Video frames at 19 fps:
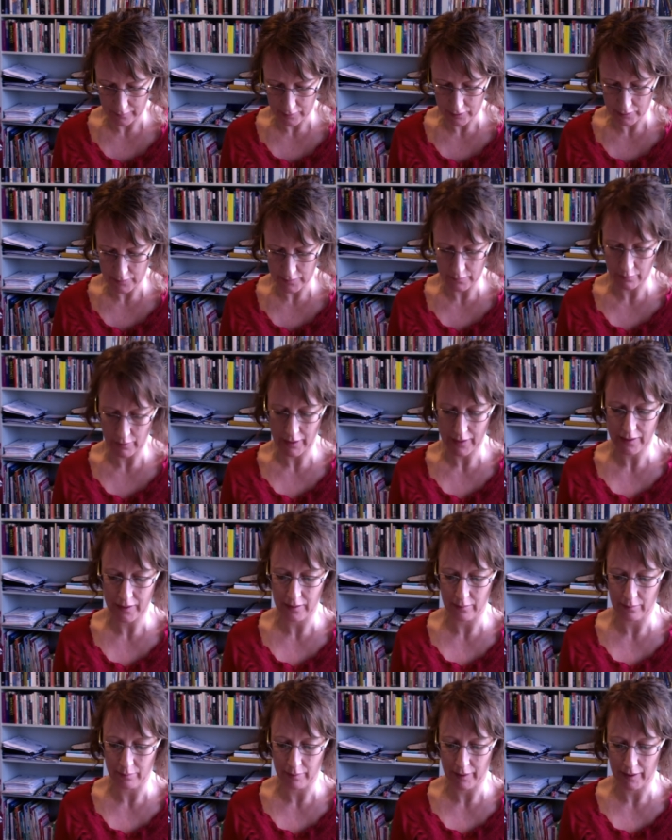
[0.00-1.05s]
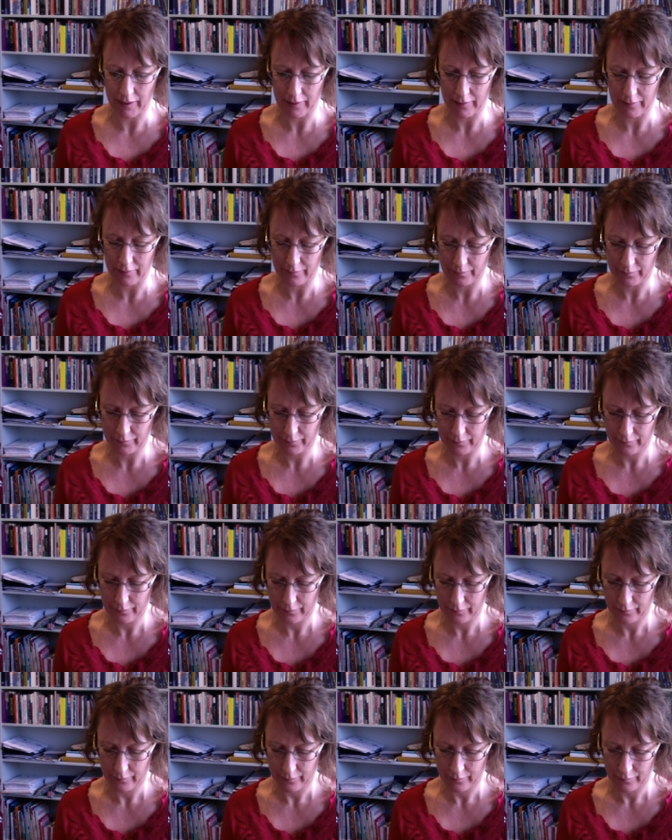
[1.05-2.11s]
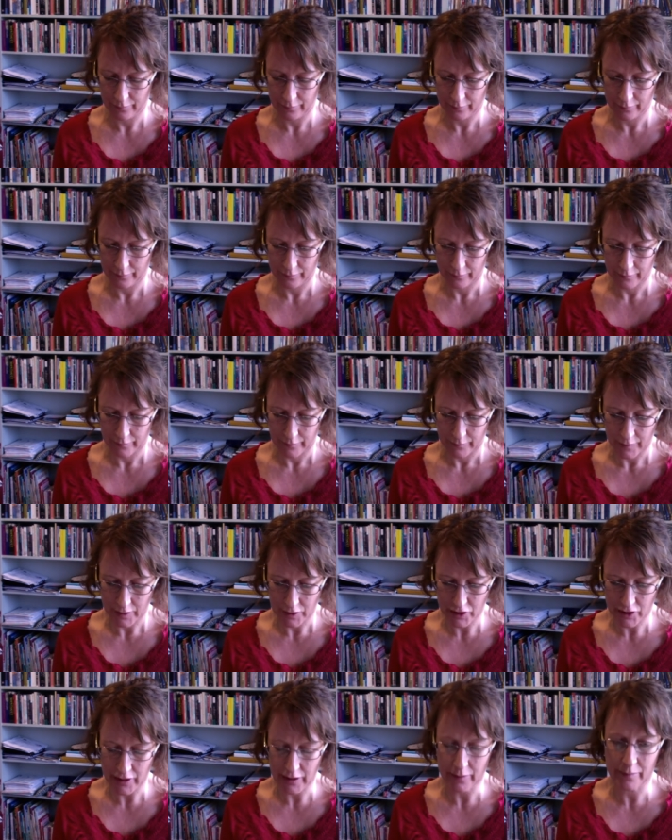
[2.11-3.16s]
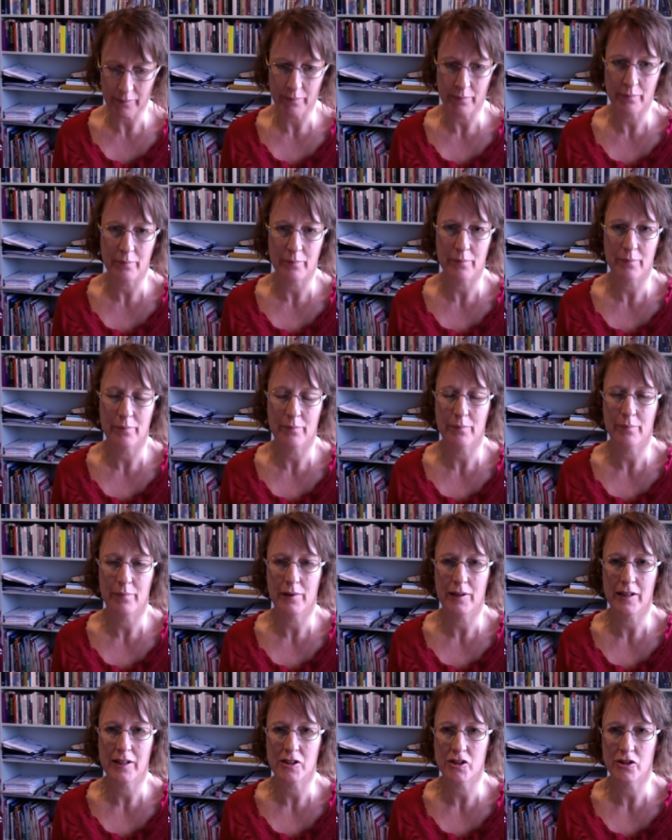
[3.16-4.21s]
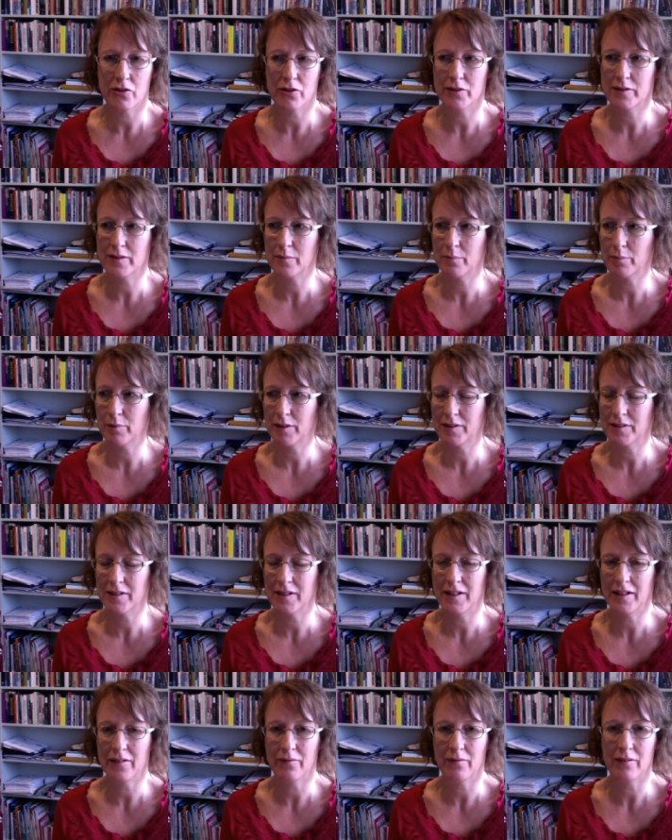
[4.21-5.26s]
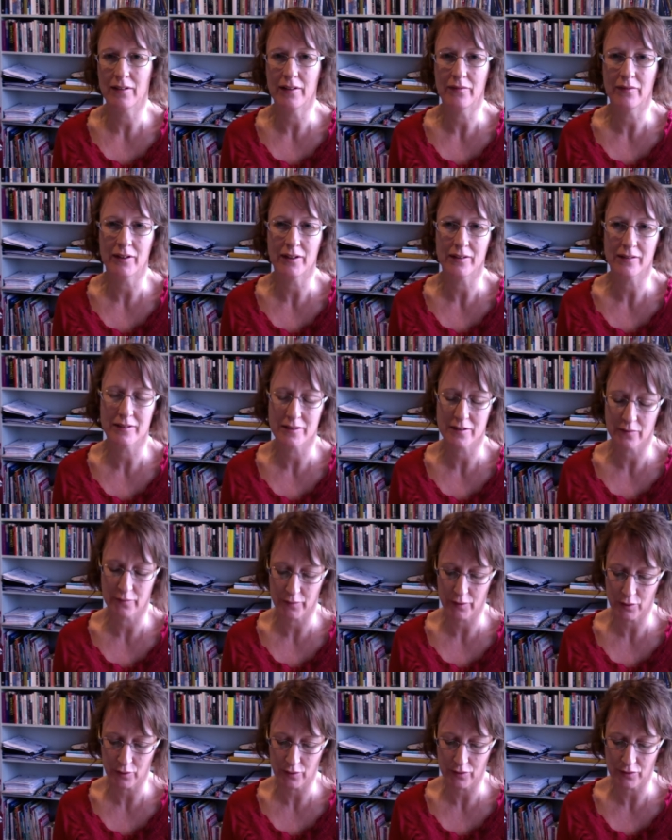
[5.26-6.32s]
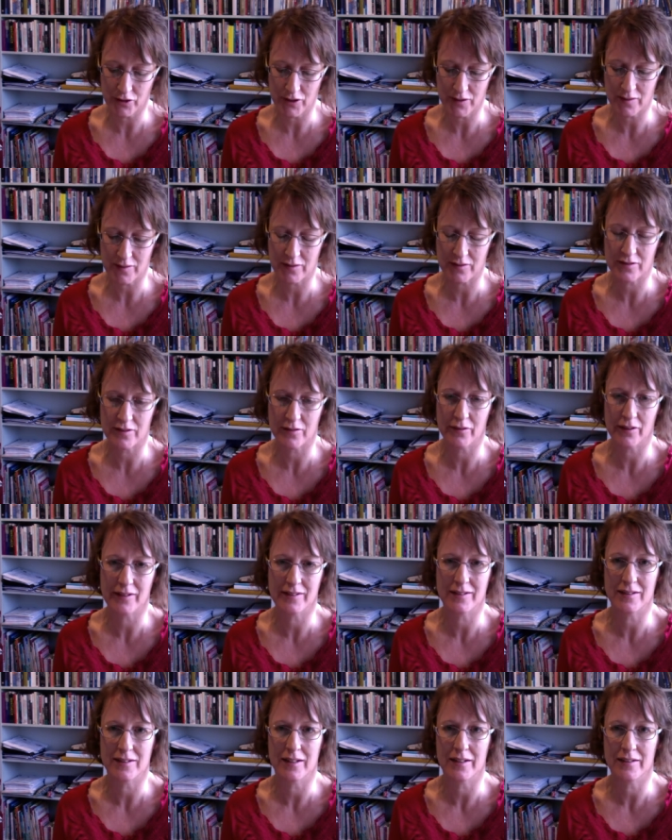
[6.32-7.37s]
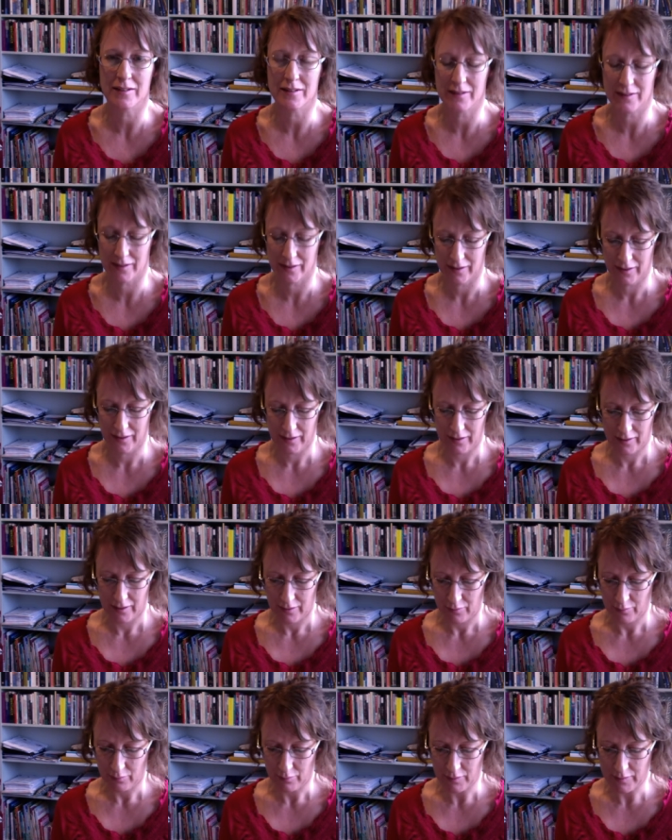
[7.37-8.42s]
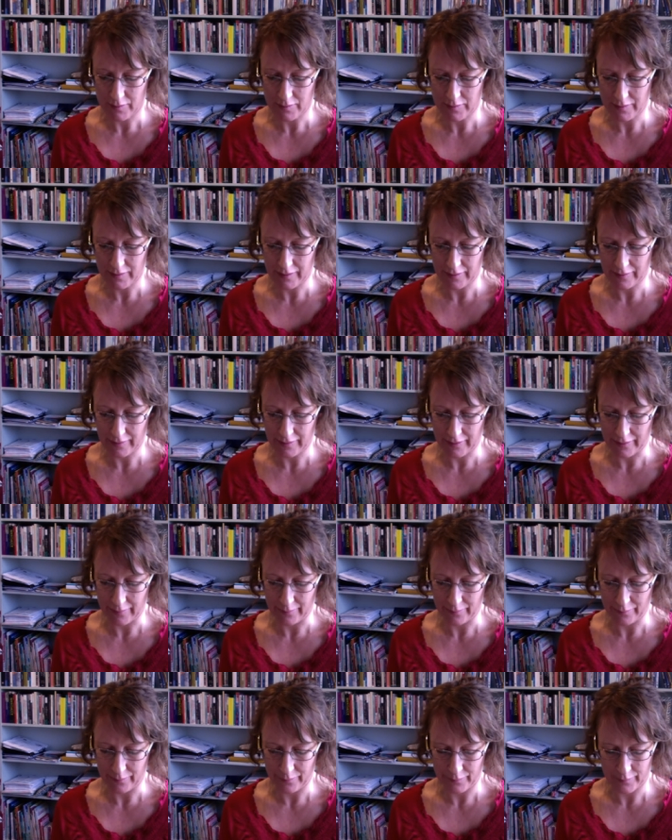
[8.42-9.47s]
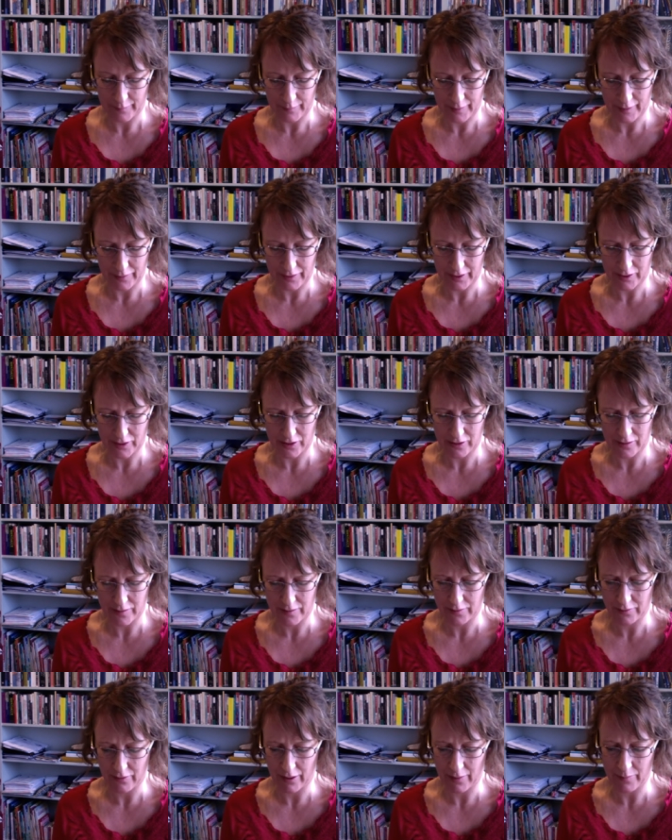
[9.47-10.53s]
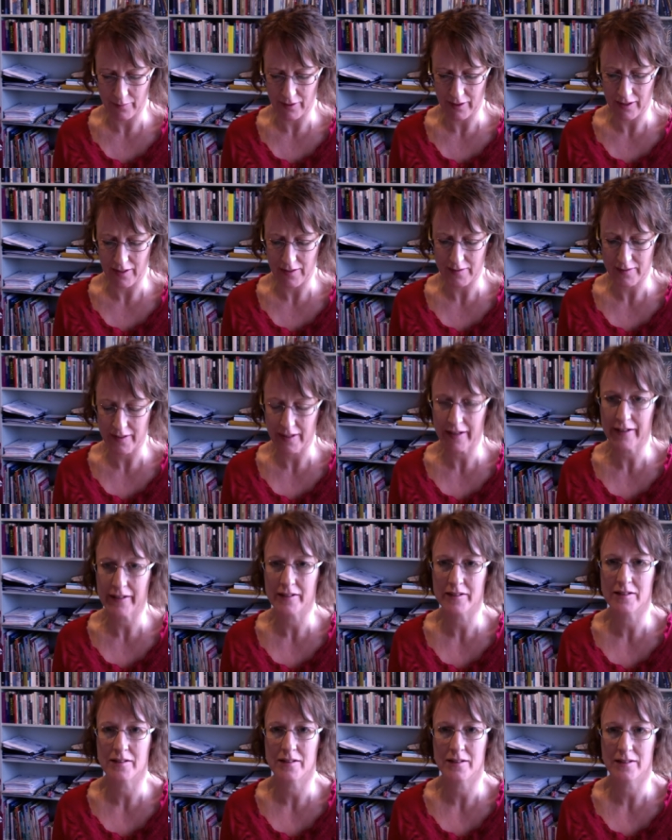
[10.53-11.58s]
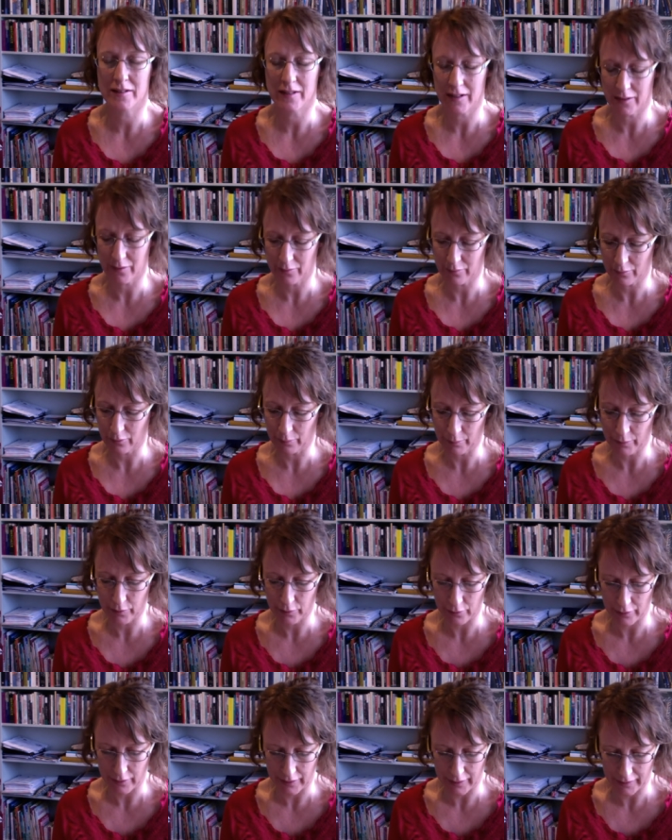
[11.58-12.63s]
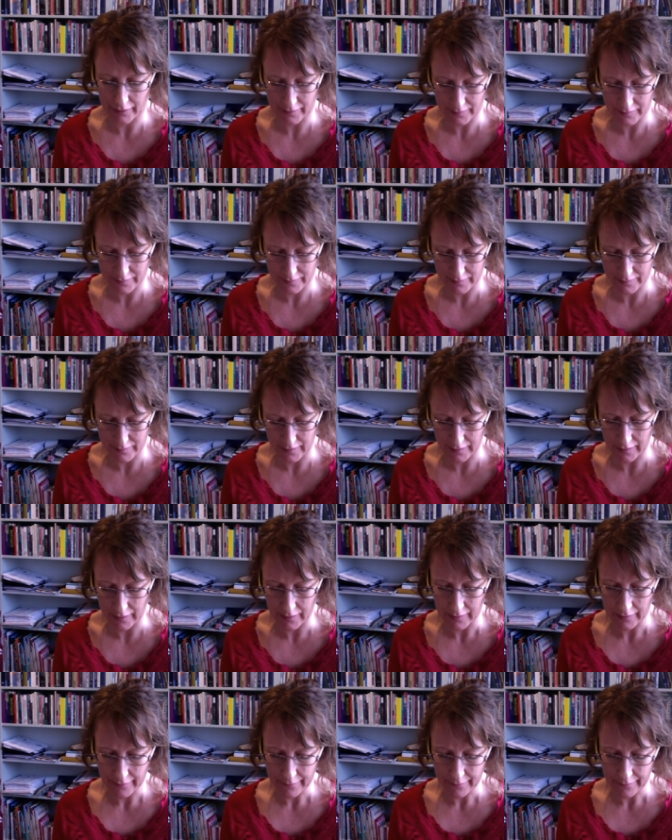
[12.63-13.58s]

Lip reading: she was writing about the sheer pleasure and simplicity of living. So for her, just to exist was, I think she described it as ecstasy, or pure ecstasy.